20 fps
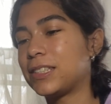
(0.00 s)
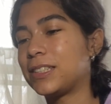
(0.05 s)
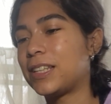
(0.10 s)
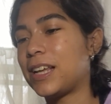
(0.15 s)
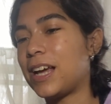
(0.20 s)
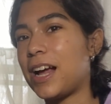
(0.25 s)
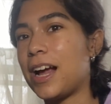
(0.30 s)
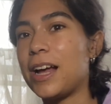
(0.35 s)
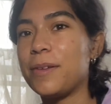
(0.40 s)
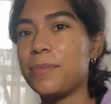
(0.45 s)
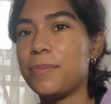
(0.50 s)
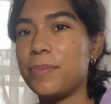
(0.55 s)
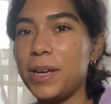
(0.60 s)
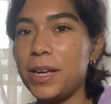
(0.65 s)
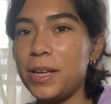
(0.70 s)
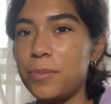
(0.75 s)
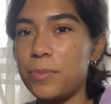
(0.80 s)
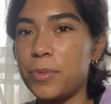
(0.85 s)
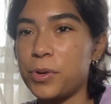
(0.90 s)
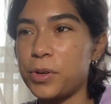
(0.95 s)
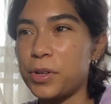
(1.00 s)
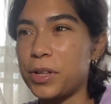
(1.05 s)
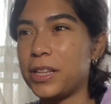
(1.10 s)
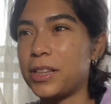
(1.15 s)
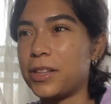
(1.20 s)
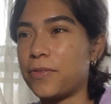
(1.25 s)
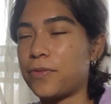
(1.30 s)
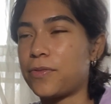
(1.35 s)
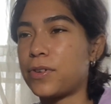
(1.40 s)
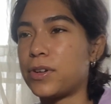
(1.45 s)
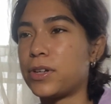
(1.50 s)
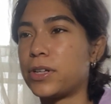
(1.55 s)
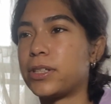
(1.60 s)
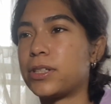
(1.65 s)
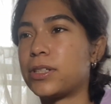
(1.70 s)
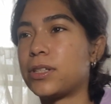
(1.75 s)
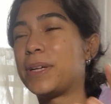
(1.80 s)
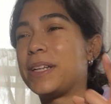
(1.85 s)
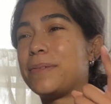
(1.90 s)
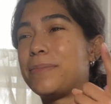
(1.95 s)
is that I made more than the
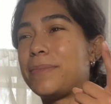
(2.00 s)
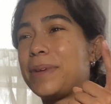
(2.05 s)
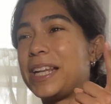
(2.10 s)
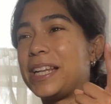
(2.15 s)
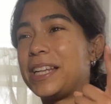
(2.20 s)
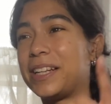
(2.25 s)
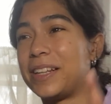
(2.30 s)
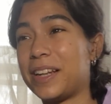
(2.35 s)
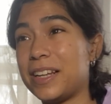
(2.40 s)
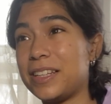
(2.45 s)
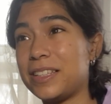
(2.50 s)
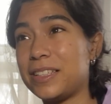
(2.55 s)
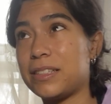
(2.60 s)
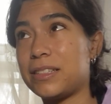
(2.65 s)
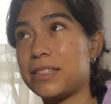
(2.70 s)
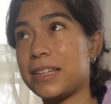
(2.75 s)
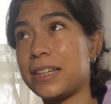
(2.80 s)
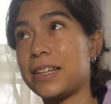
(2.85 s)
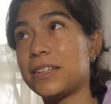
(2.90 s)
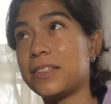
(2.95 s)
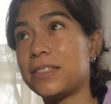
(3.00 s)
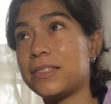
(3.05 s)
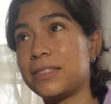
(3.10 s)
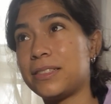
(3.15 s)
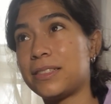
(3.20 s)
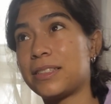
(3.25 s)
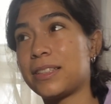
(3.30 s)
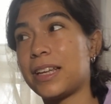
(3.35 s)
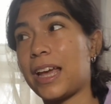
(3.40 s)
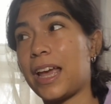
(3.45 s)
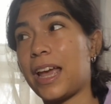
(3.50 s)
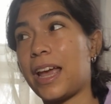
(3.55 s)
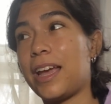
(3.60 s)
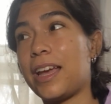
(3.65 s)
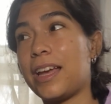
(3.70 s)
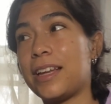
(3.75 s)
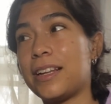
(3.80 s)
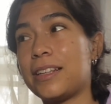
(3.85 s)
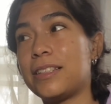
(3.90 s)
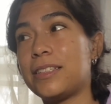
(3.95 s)
first, but made less sales
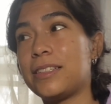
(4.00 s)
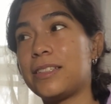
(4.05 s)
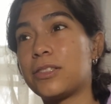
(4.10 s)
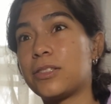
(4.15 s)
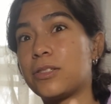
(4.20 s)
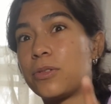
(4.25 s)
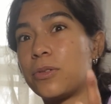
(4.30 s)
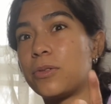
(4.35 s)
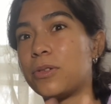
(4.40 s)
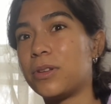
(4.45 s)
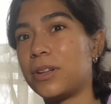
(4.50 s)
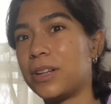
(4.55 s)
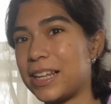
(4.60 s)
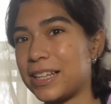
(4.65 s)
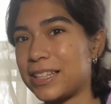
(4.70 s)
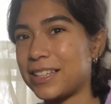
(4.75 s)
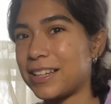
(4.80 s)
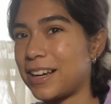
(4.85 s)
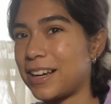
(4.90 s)
and sold less